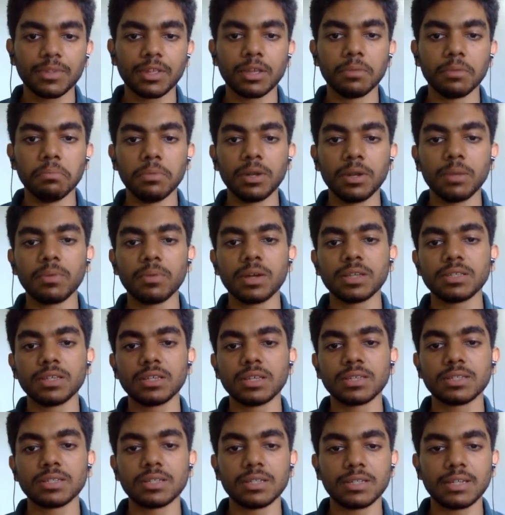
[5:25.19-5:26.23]
minimizing
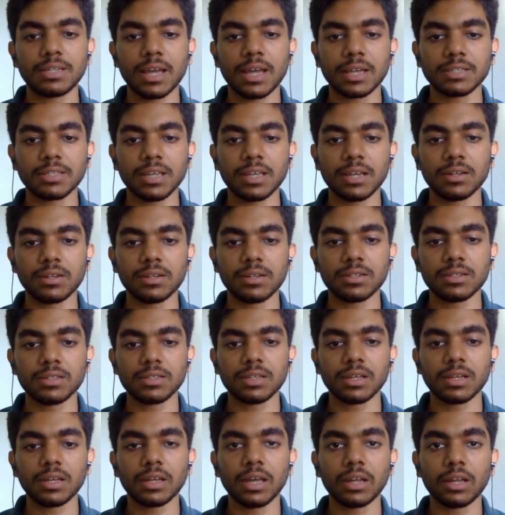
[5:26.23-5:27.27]
syntax errors
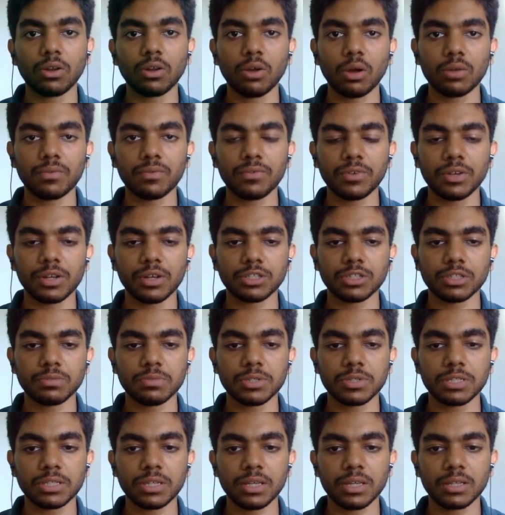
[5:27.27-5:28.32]
and configuration
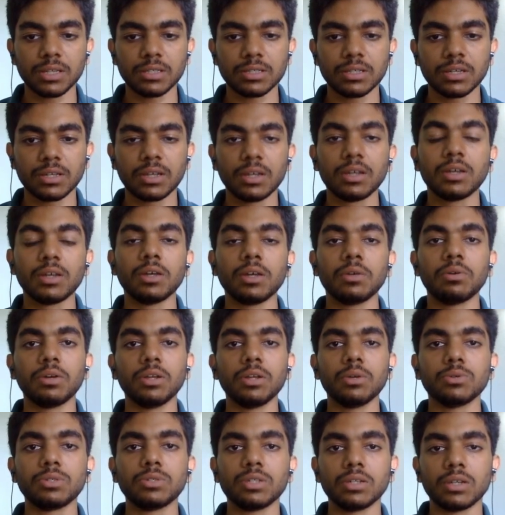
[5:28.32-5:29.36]
mistakes,
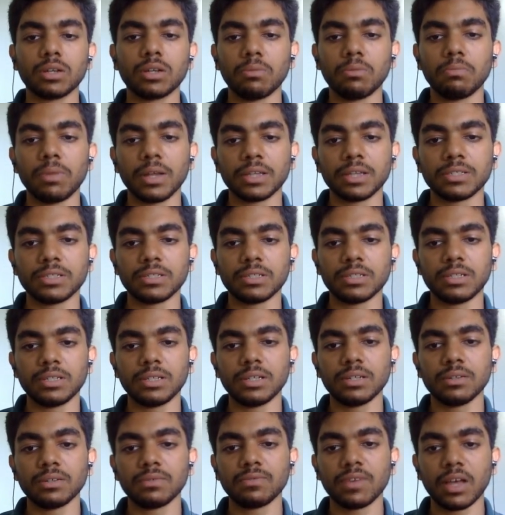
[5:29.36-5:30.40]
reducing
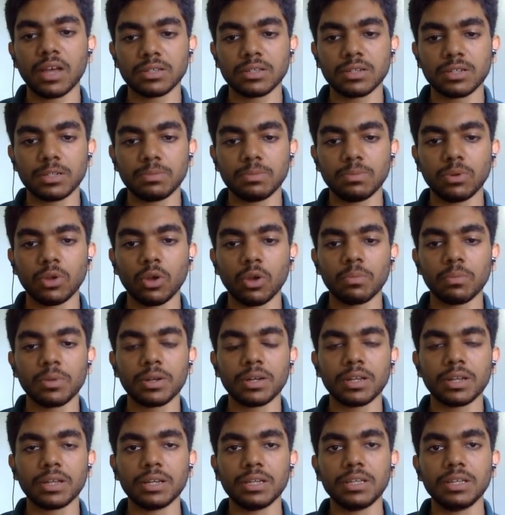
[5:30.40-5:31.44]
complexity, faster deployment,
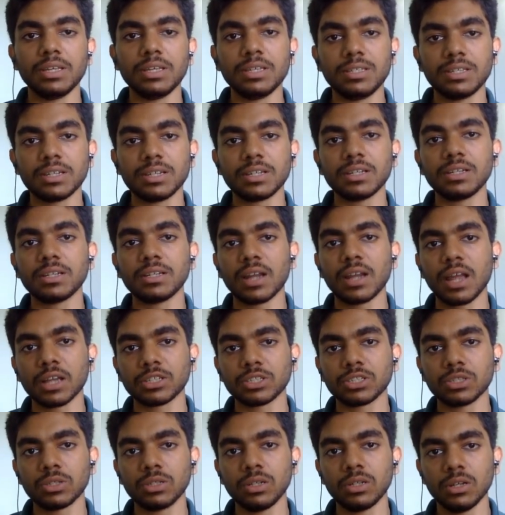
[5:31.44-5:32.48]
and easier
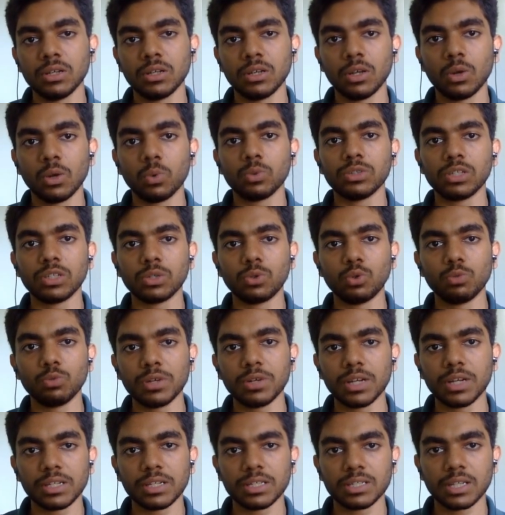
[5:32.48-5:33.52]
interaction with the
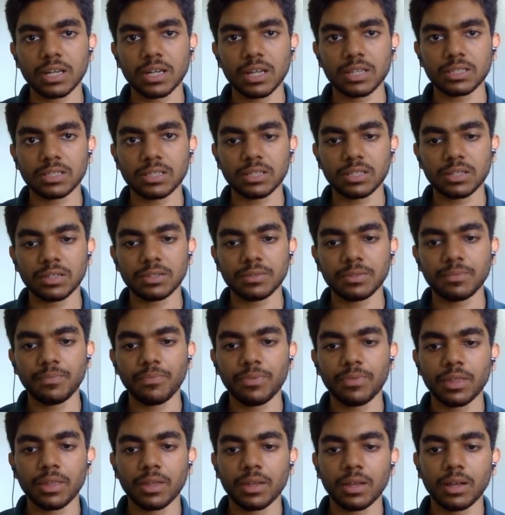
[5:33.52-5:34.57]
Kubernetes cluster.
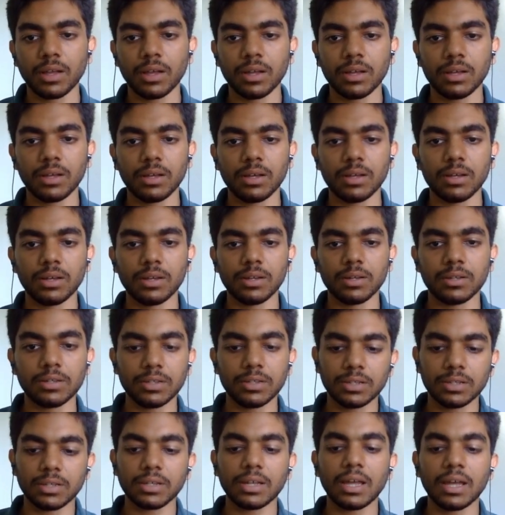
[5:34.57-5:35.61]
Uh,
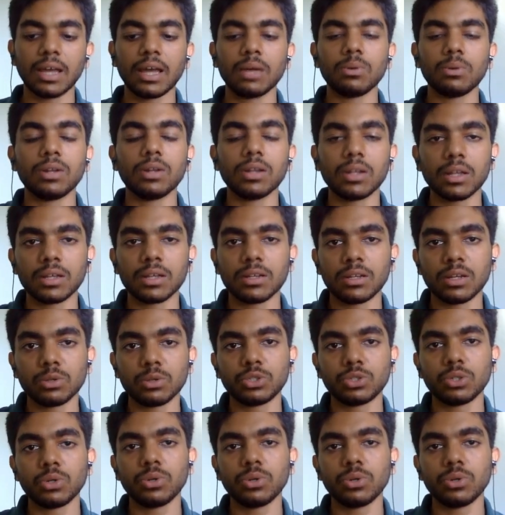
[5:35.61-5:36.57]
I will now show